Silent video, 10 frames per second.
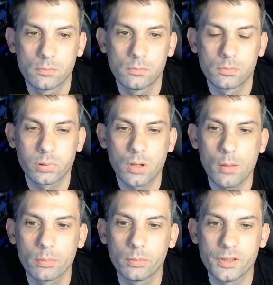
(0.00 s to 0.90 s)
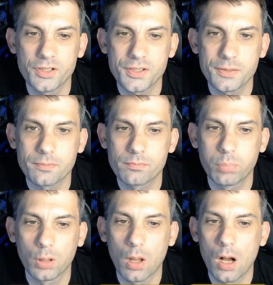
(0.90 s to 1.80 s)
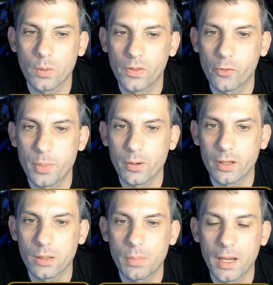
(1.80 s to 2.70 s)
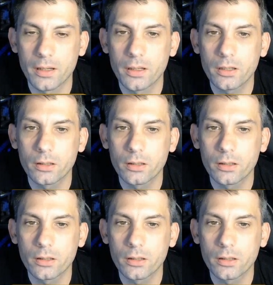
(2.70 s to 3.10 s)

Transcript: Probably just block with the Spirited Companion here.